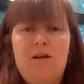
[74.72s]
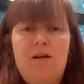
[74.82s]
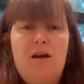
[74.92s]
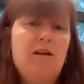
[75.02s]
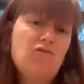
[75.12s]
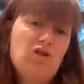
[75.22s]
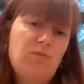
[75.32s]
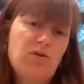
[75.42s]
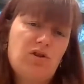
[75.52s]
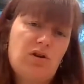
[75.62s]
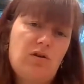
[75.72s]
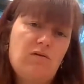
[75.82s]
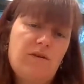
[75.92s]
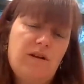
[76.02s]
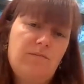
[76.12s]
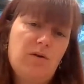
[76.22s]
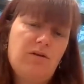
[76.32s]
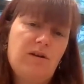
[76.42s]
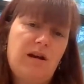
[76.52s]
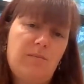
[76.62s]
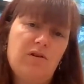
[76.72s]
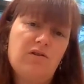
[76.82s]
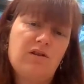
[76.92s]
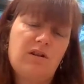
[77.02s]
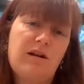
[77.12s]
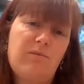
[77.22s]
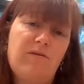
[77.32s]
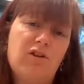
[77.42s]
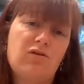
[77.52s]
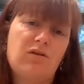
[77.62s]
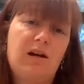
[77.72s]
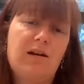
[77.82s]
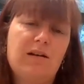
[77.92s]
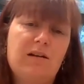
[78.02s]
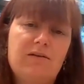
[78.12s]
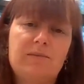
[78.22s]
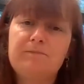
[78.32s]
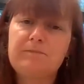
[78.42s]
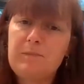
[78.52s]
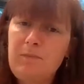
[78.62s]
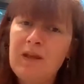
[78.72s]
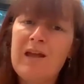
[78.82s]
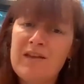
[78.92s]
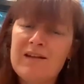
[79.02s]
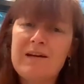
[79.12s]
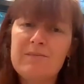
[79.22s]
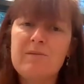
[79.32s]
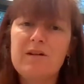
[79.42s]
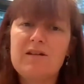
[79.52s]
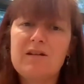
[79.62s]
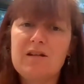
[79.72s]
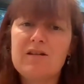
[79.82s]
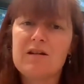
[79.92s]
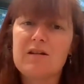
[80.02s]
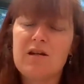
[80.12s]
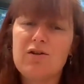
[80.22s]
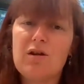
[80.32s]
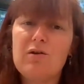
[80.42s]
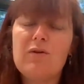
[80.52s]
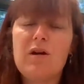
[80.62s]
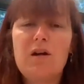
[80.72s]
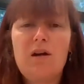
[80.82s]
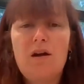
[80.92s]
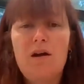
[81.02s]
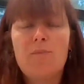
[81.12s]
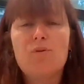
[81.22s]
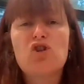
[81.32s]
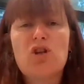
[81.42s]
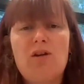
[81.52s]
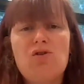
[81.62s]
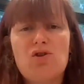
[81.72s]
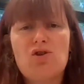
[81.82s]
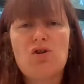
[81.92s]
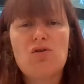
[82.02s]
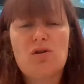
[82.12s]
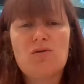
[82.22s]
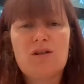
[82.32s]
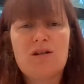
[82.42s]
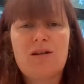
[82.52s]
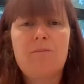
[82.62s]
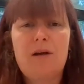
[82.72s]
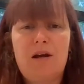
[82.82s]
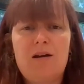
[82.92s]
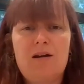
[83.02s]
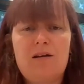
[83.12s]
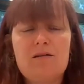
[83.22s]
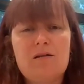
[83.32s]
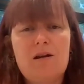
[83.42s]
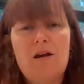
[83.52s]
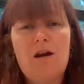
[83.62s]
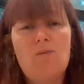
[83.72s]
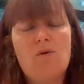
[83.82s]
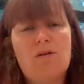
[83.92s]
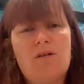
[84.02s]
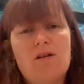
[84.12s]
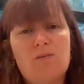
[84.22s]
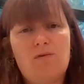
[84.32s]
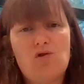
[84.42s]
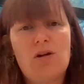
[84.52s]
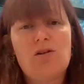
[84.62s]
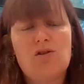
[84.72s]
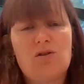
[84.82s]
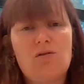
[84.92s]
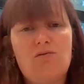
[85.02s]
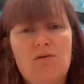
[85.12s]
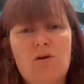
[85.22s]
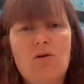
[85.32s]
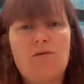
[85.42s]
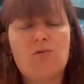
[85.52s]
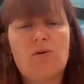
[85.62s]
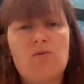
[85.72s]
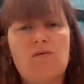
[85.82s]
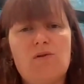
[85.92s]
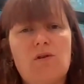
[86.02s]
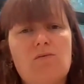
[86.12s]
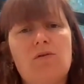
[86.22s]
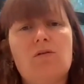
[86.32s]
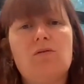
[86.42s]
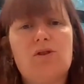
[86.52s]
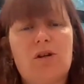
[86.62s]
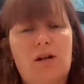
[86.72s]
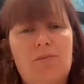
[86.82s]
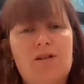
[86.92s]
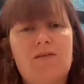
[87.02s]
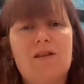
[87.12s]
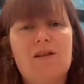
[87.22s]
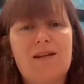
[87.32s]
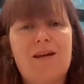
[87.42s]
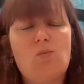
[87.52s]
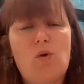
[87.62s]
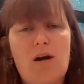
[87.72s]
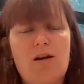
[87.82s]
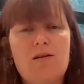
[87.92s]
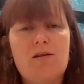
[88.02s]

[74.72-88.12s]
in response to COVID, both in our personal and our professional lives, and that adaptability needs to continue. But change at short notice can be hard. And one of the things that we've tried to do through COVID, whilst we've not run the Culture Collaborative in the same way,